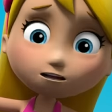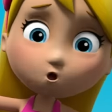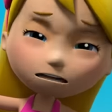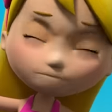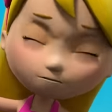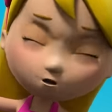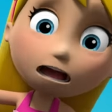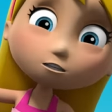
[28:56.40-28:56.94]
He
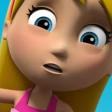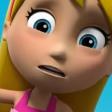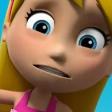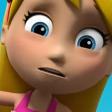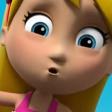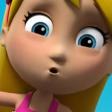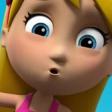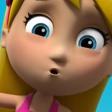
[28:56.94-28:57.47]
took
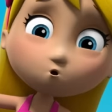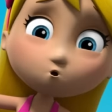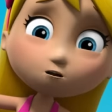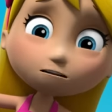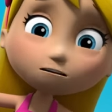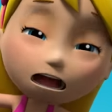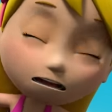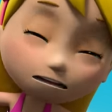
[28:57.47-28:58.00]
Precious, too.
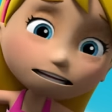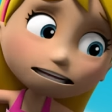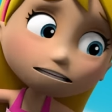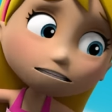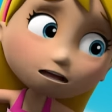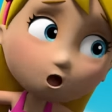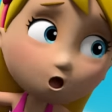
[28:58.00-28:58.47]
And he's